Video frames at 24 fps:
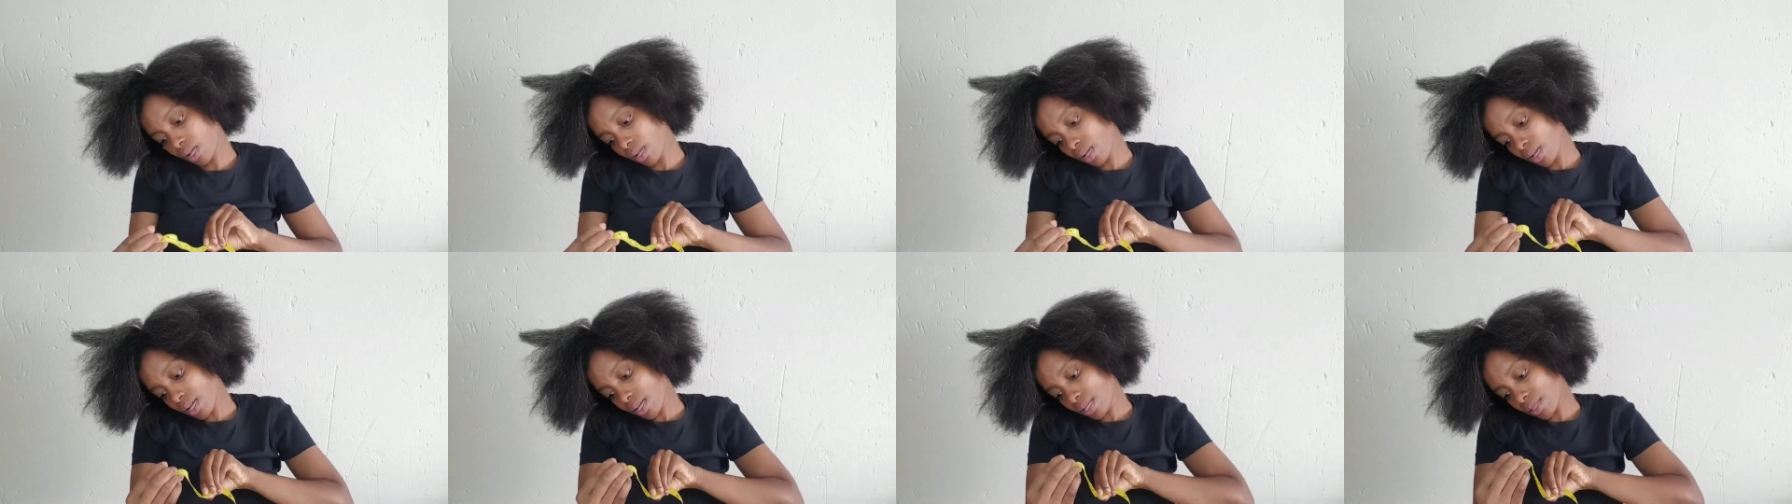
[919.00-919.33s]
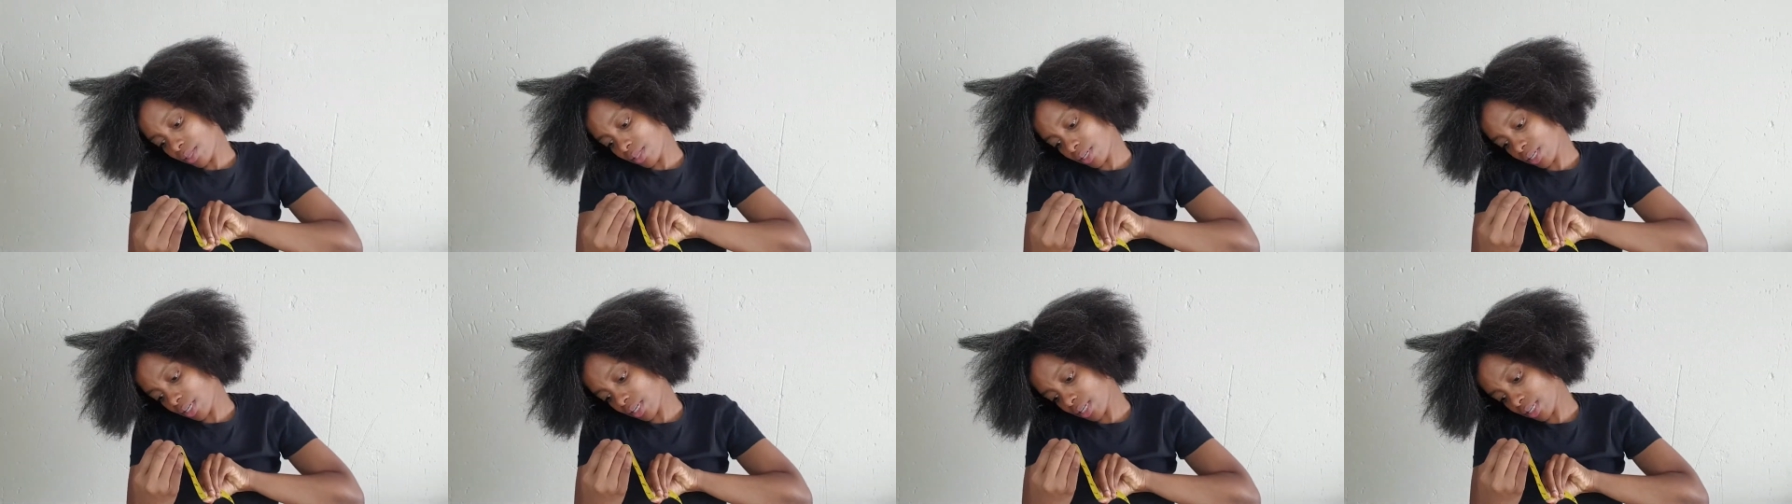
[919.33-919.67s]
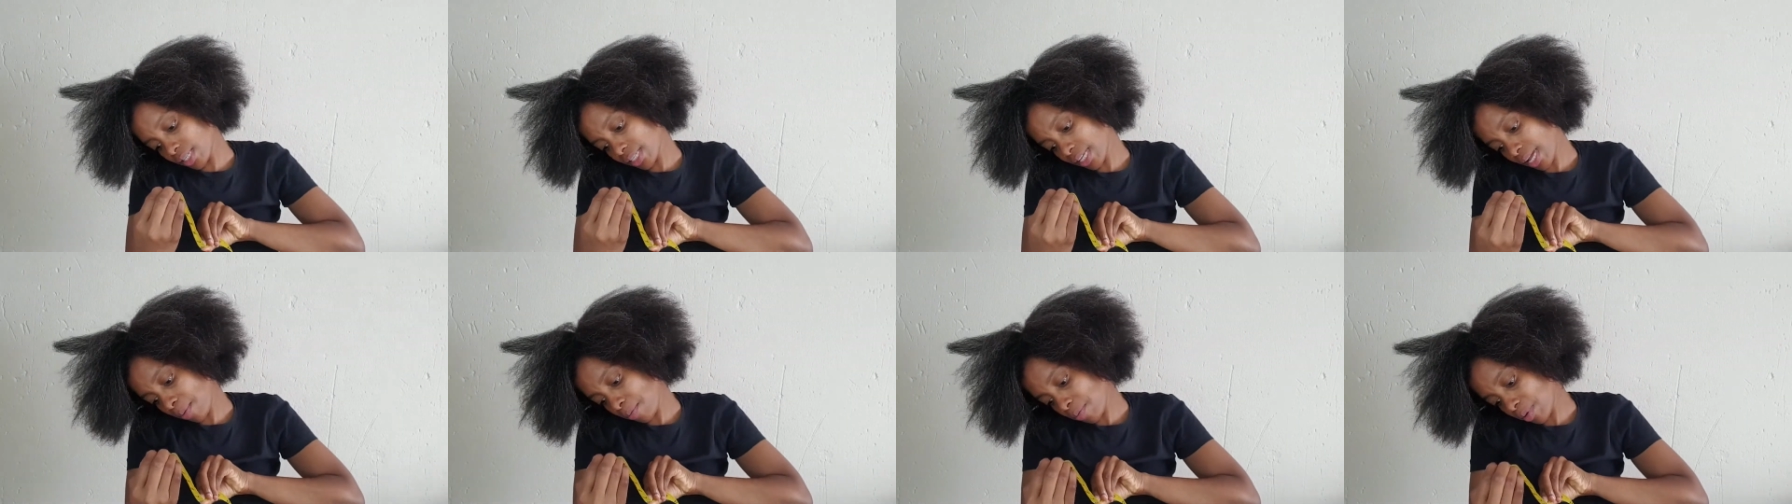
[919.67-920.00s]
The
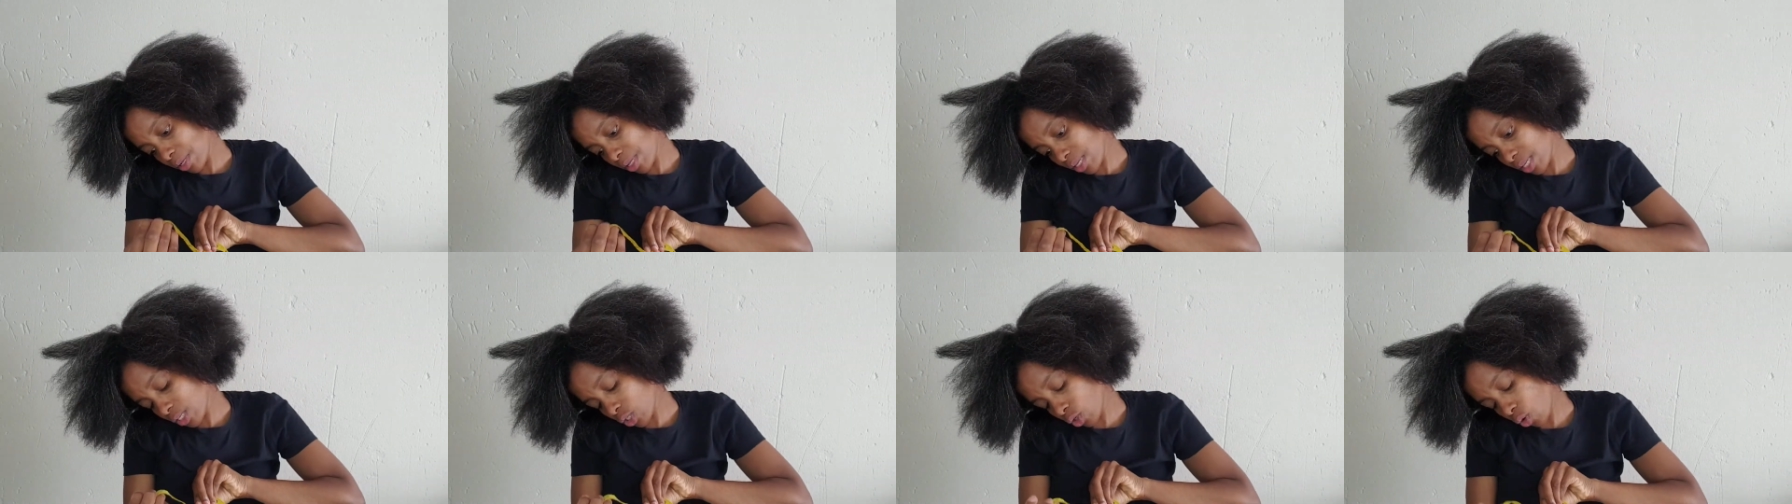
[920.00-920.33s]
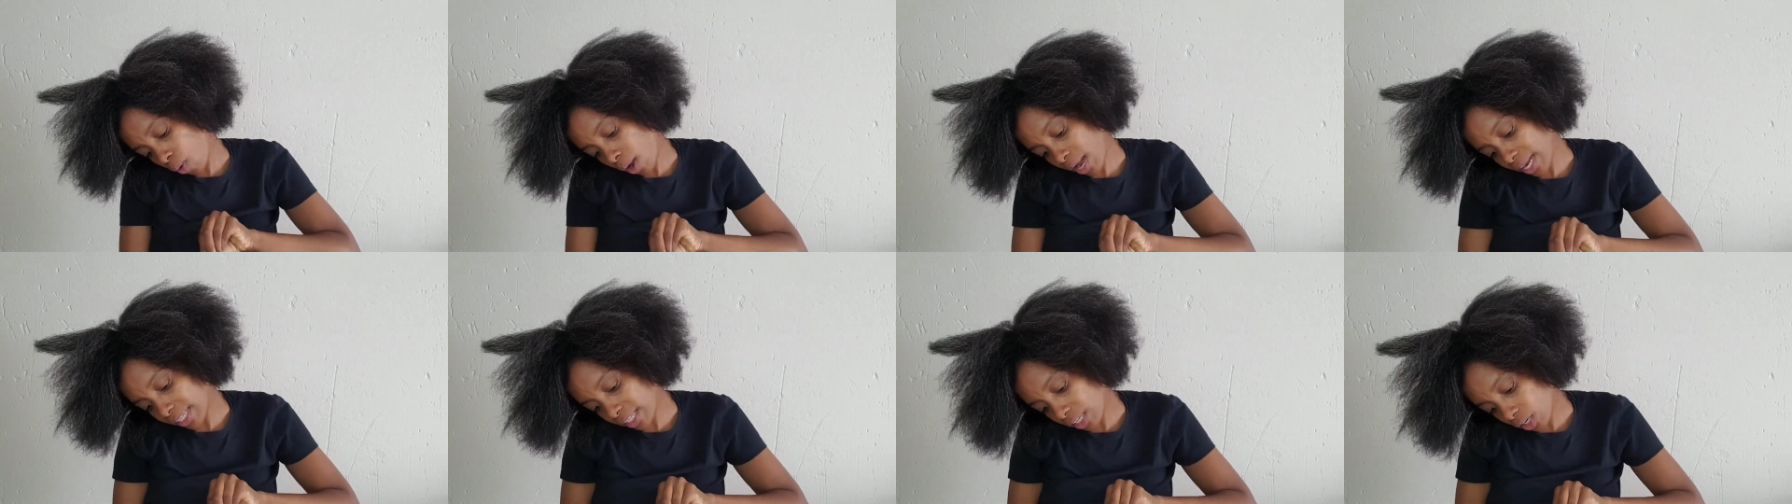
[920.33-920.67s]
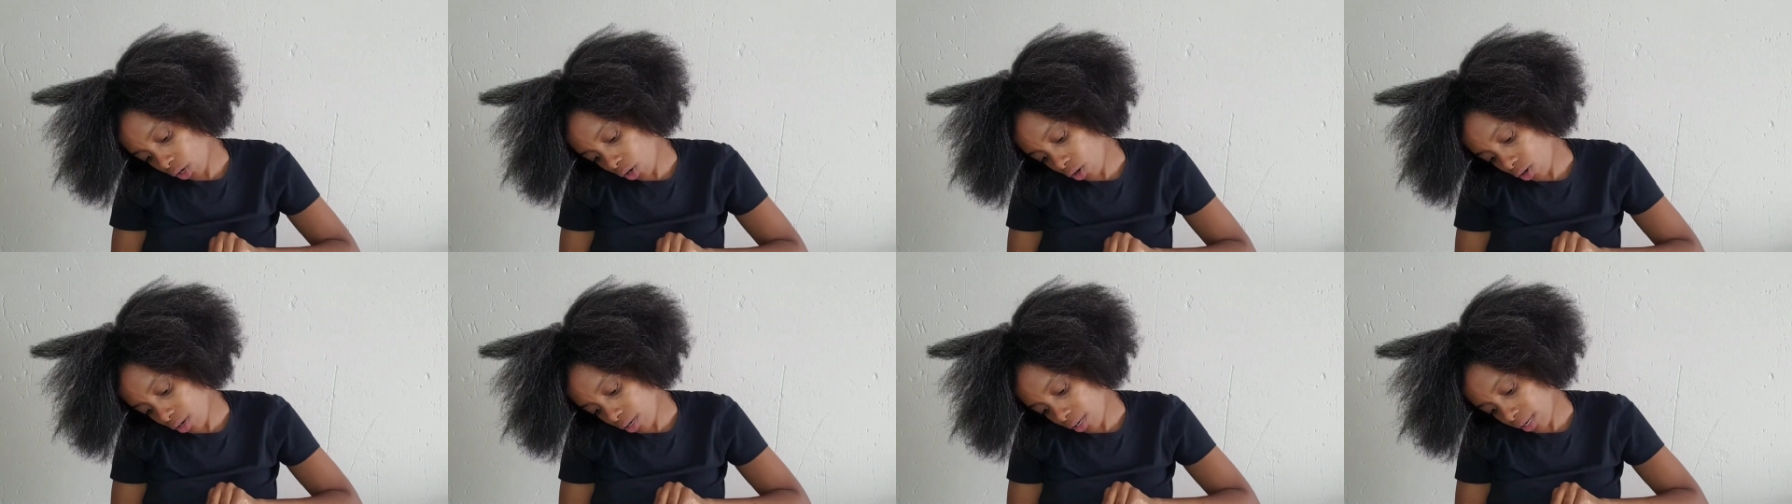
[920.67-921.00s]
temple is quite
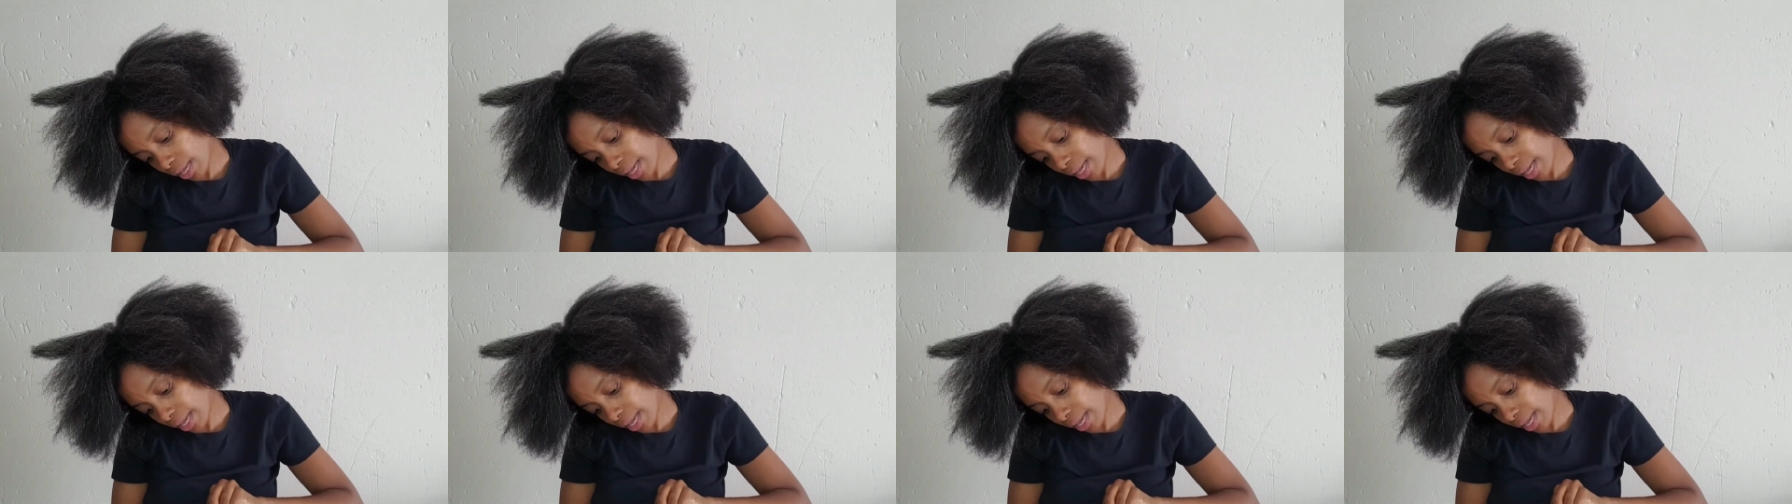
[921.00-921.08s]
long and